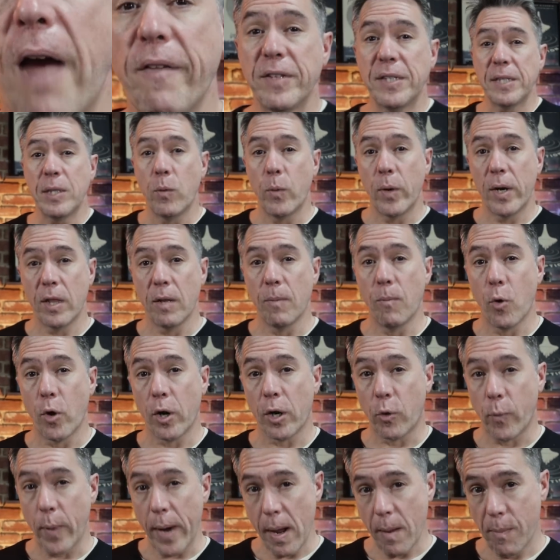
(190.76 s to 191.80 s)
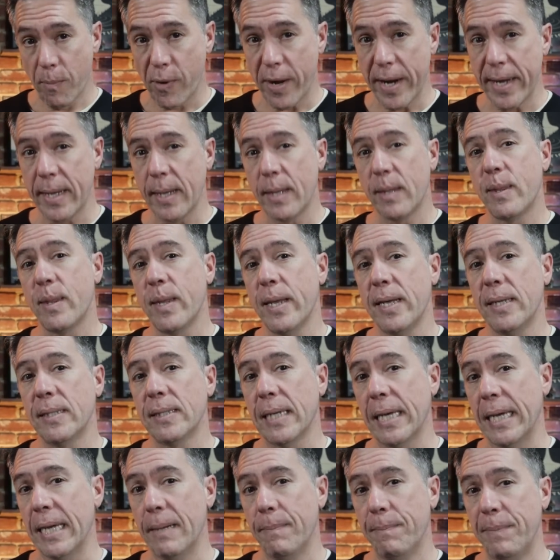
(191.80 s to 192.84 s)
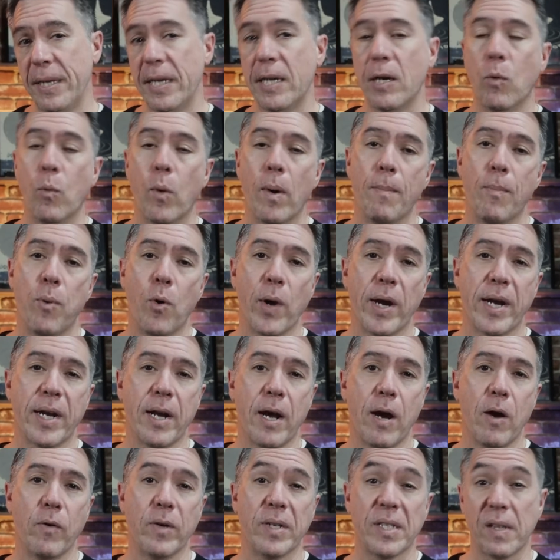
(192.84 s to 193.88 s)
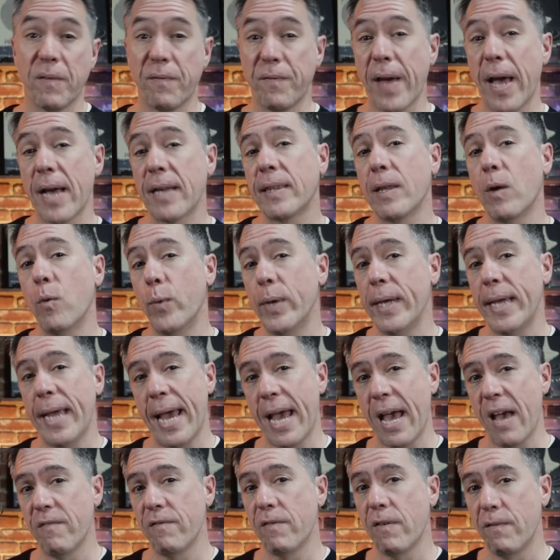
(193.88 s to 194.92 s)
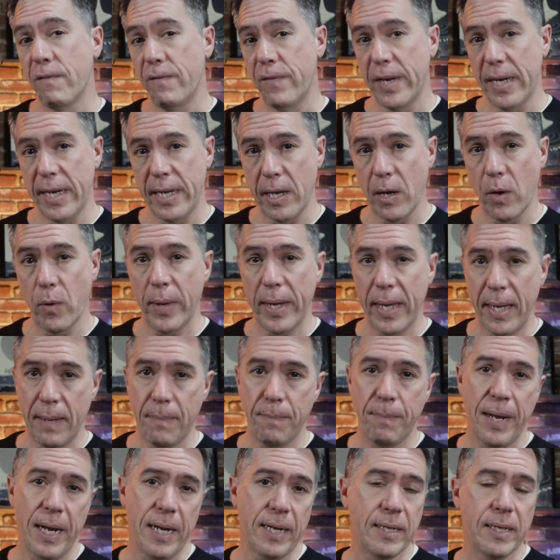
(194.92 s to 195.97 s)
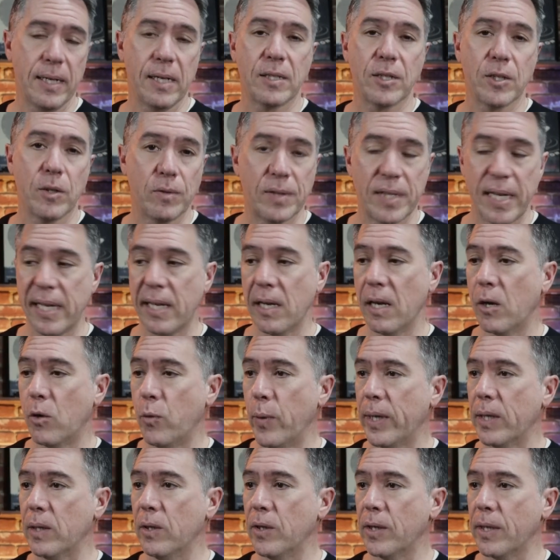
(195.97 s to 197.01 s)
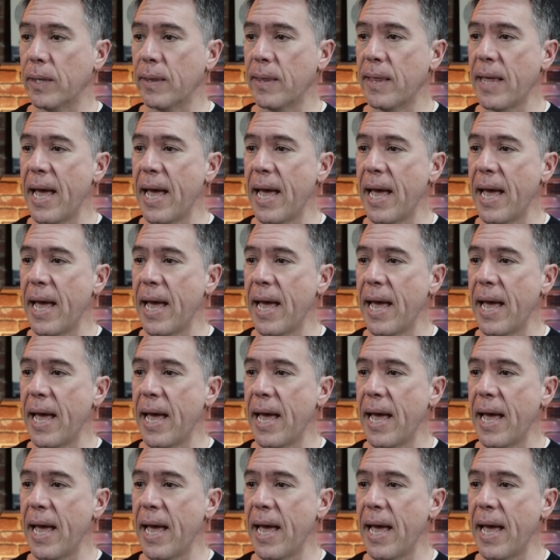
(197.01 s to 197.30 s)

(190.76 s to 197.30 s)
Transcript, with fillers: Obviously, one of the more groundbreaking things in Pika 1.0 is the fact that we have video in painting. So taking a quick look at